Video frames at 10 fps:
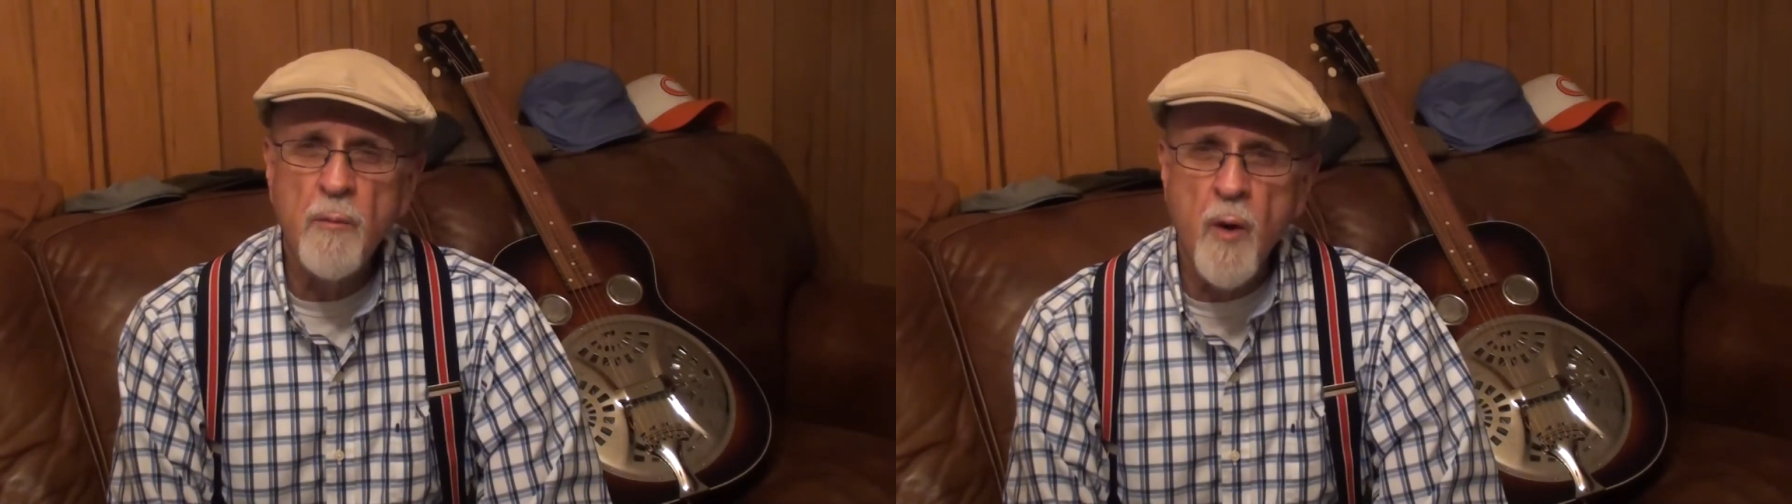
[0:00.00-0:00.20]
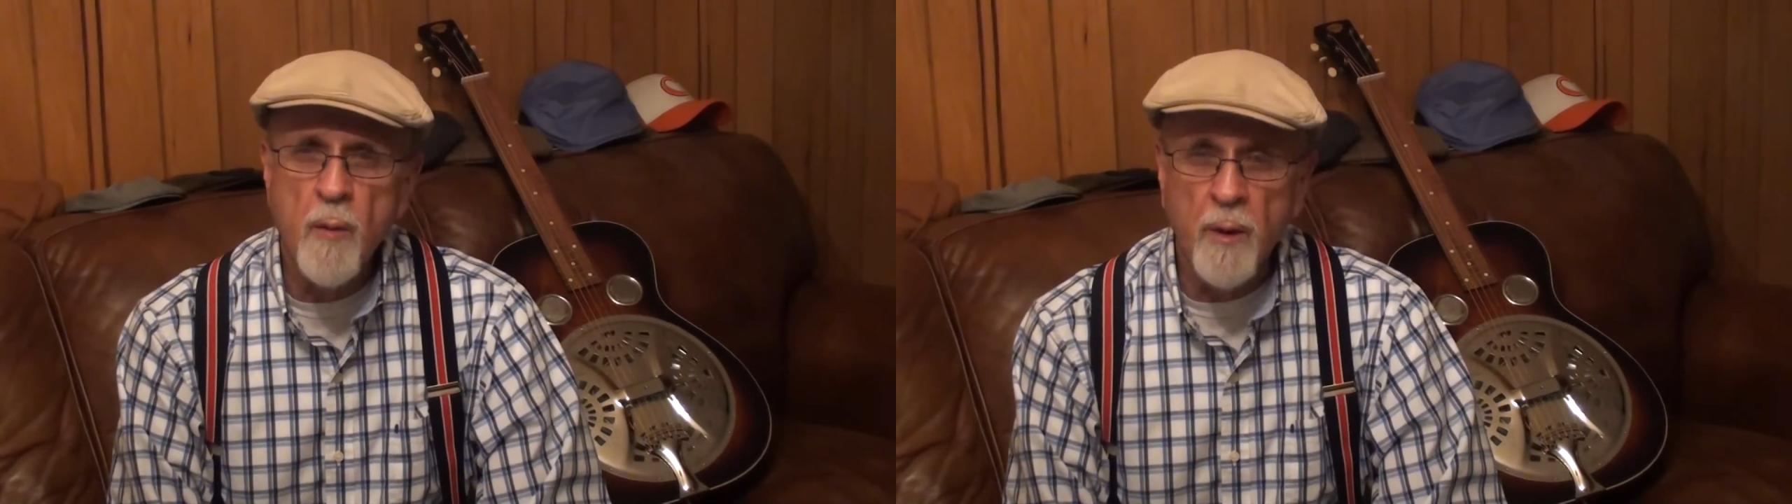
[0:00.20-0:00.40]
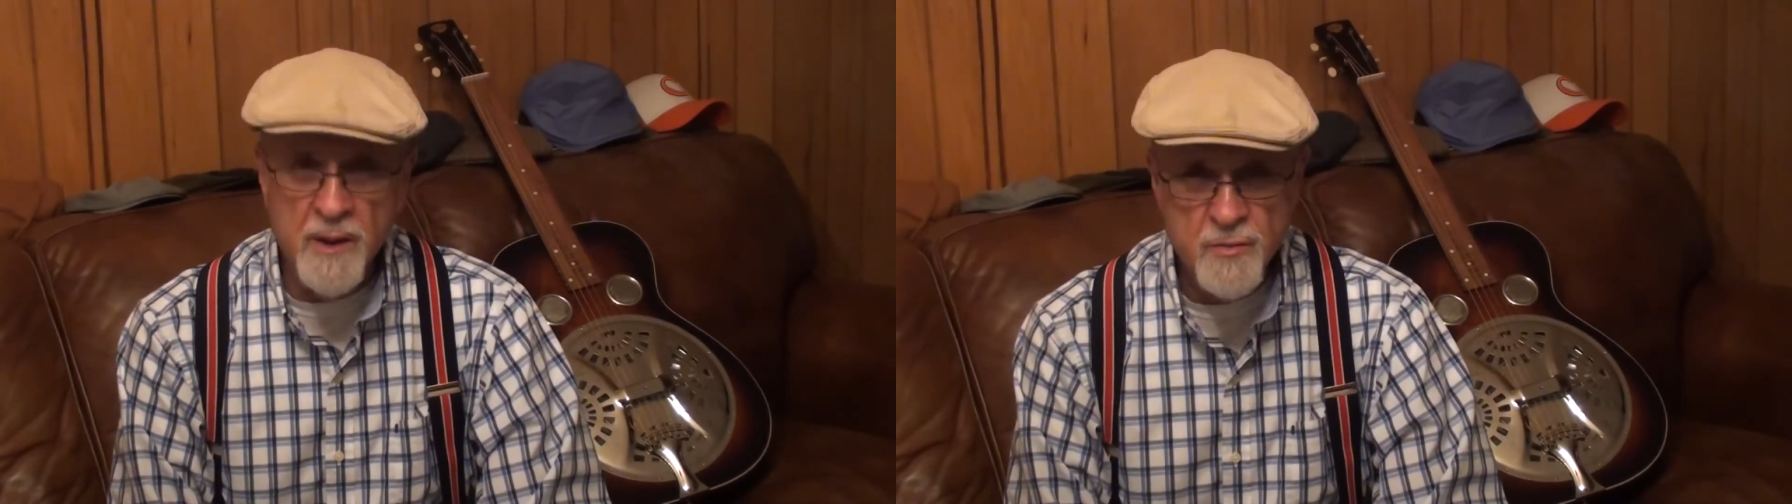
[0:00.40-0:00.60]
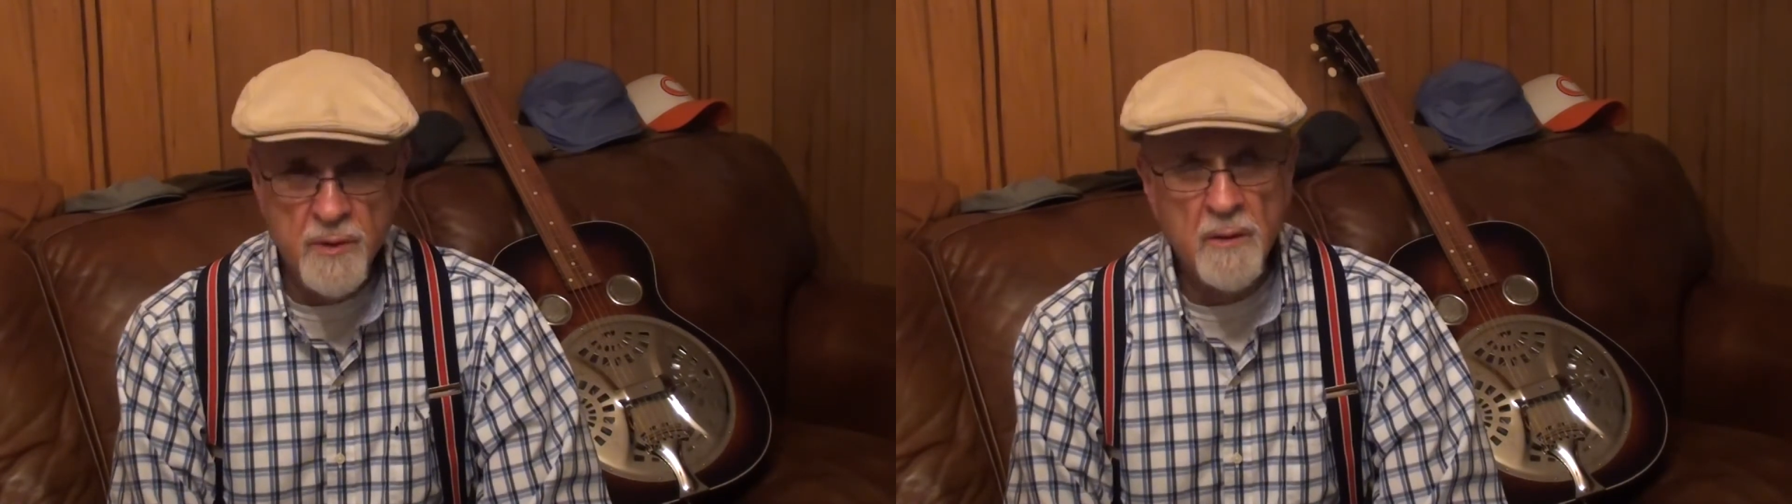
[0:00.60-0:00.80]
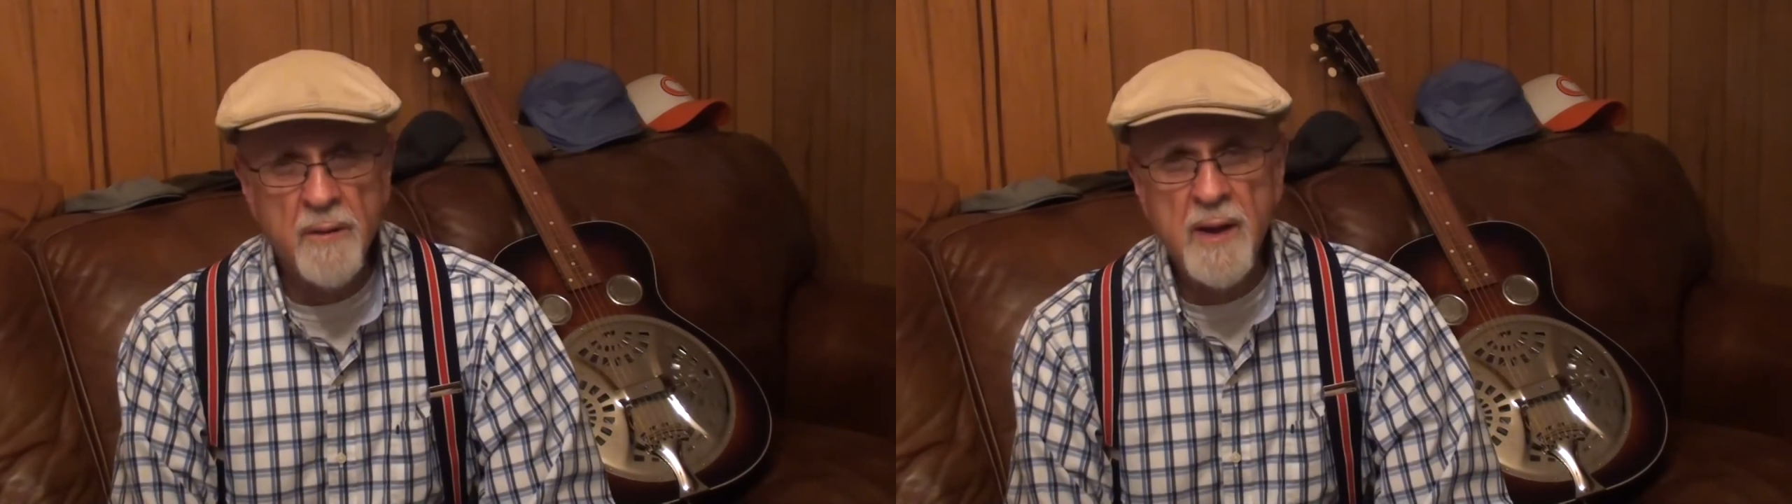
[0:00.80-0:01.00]
Marble, his
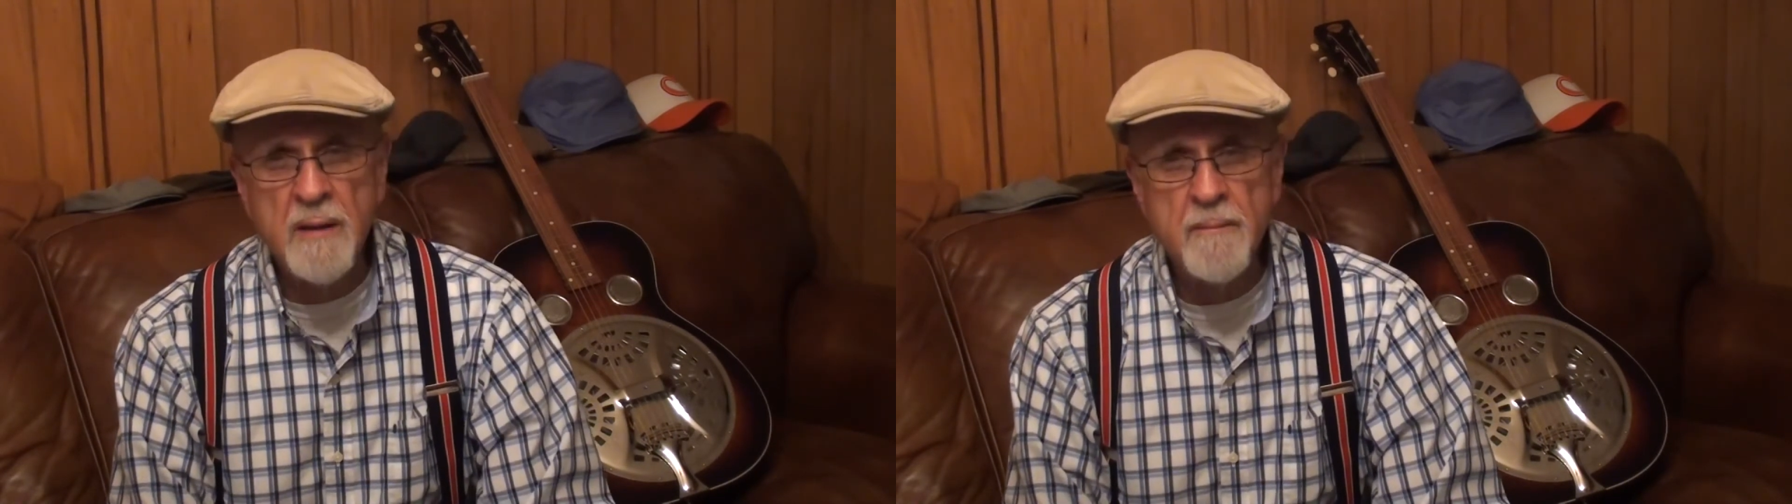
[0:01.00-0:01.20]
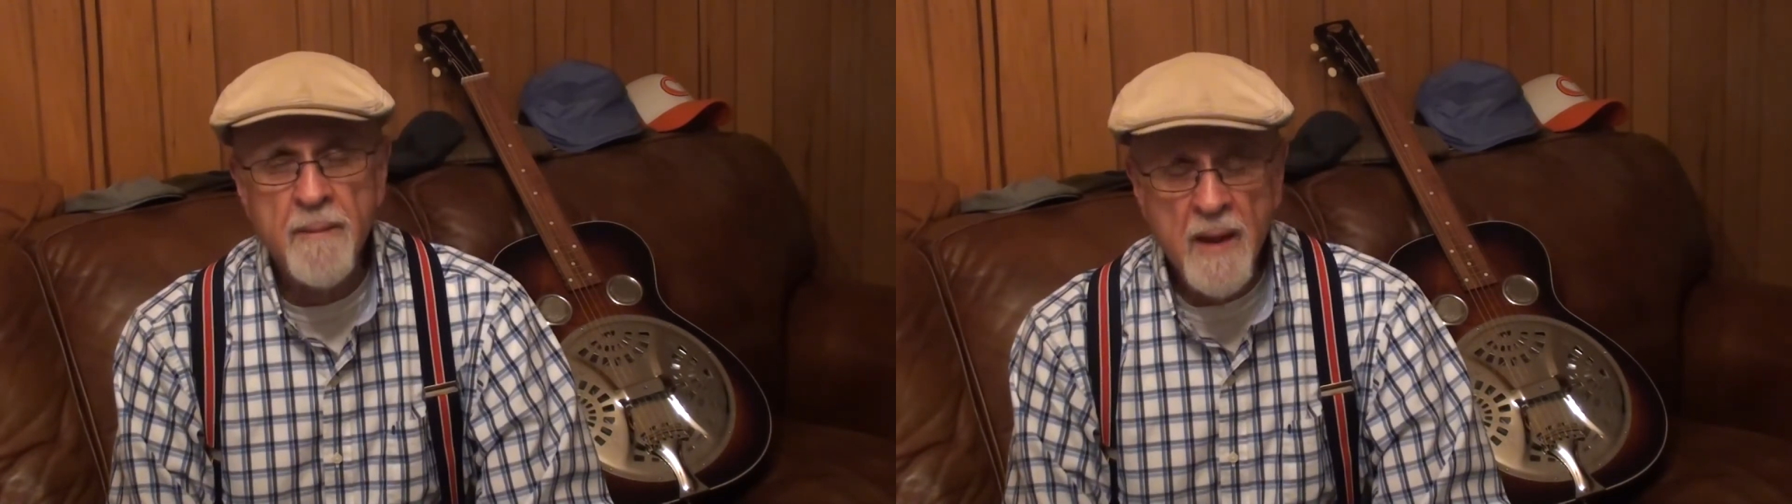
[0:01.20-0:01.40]
real name.